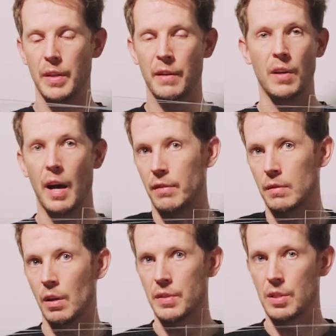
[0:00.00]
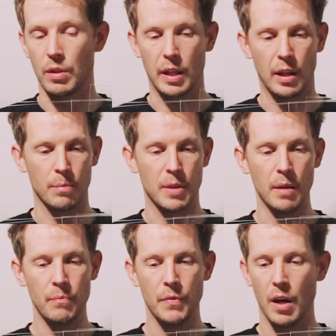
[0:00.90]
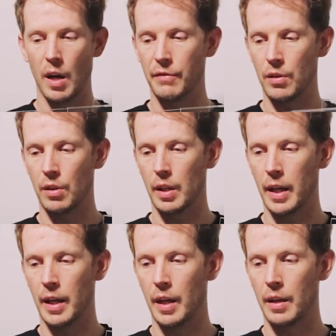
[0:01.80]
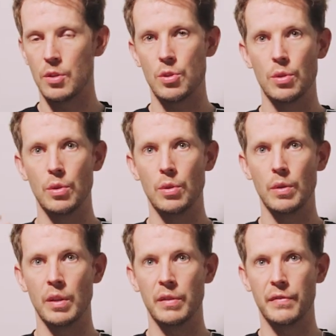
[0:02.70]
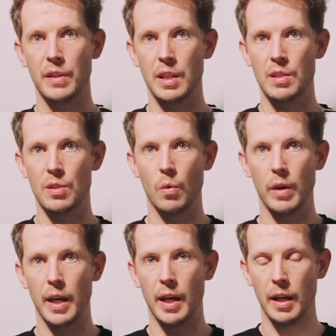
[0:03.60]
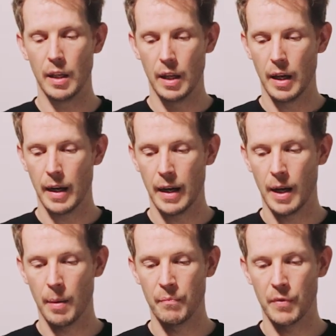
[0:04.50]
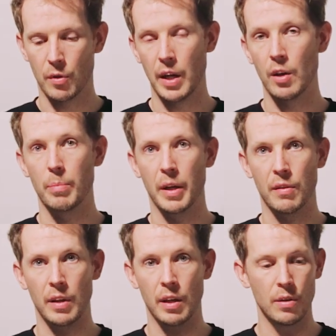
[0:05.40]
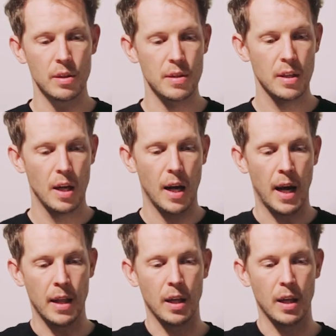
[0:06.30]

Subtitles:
if you haven't obviously already got them done. I've got two of the square 300 by 300s, and